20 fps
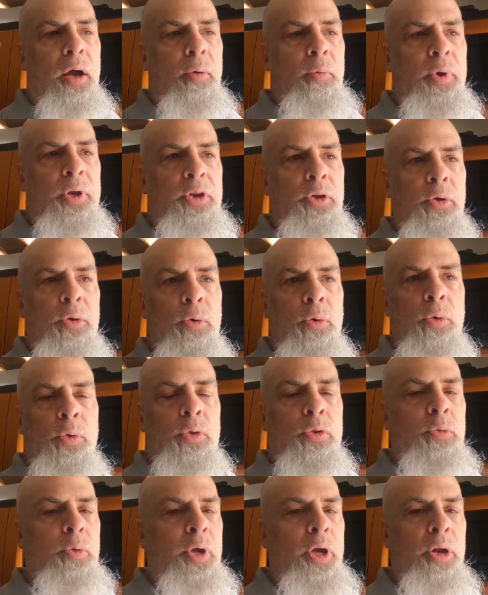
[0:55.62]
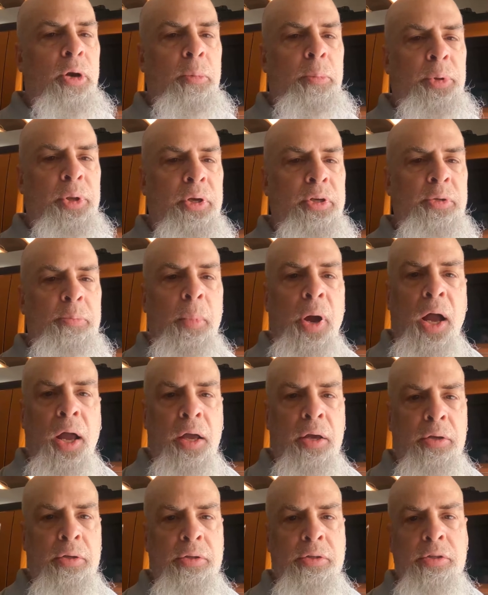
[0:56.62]
we do 300 plus
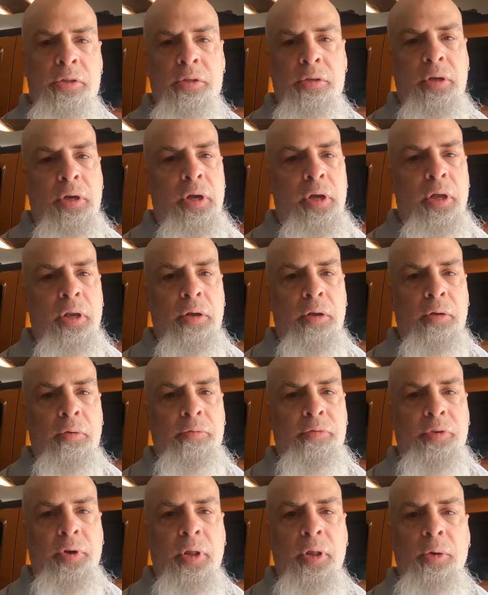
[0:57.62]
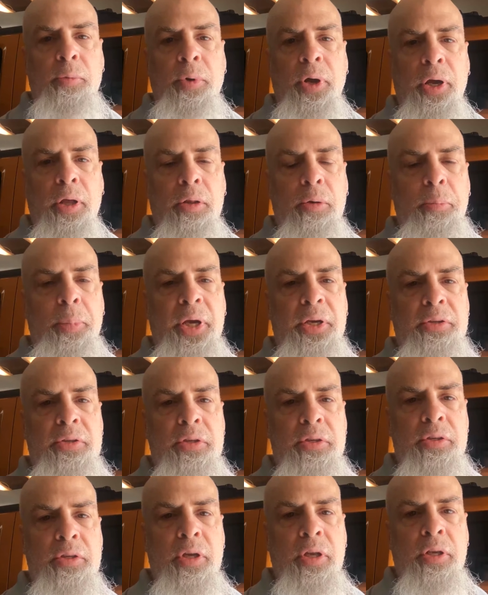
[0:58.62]
miles on a fairly regular
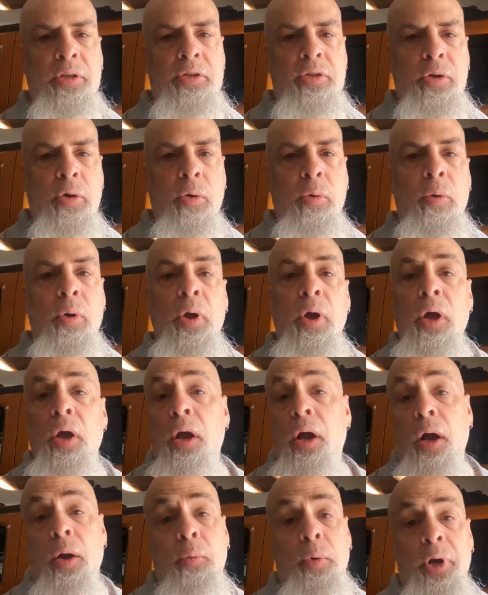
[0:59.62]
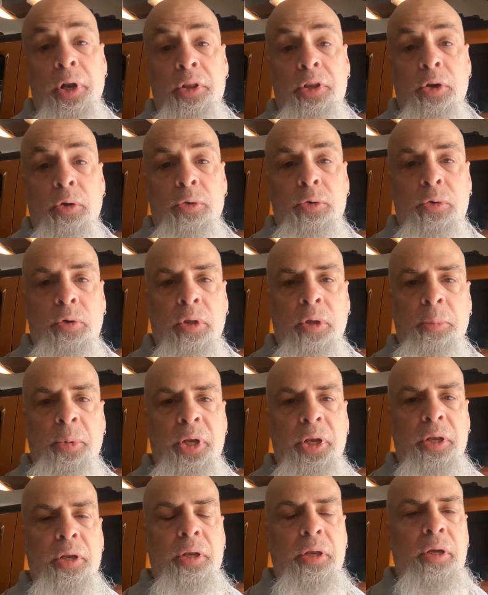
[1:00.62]
basis. And so I wanted the ultra
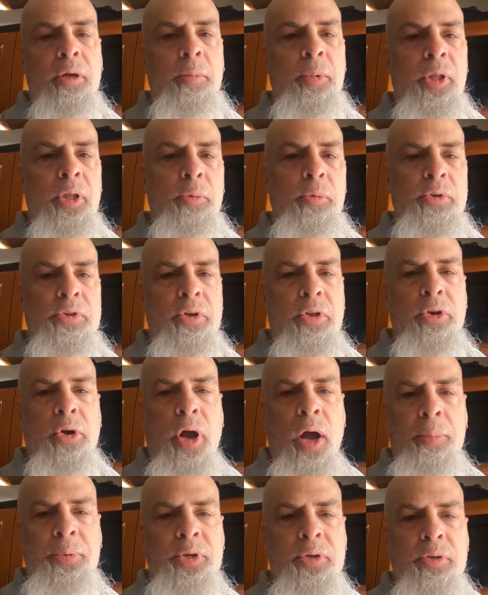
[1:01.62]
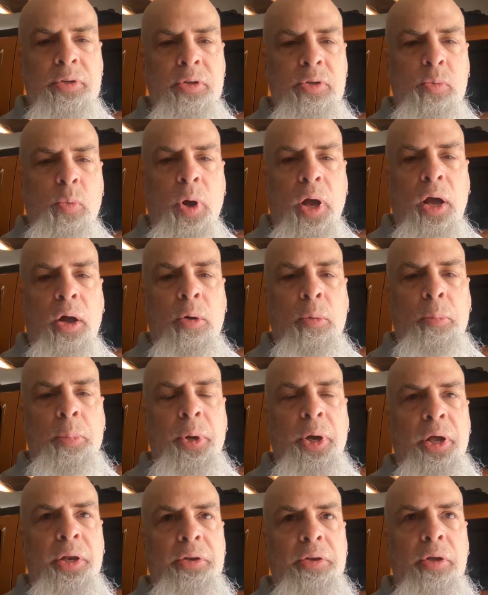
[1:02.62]
limited. I mean, there was other options as well,
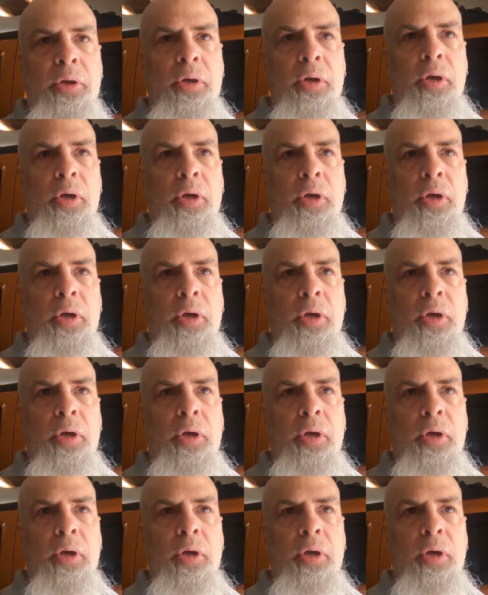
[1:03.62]
but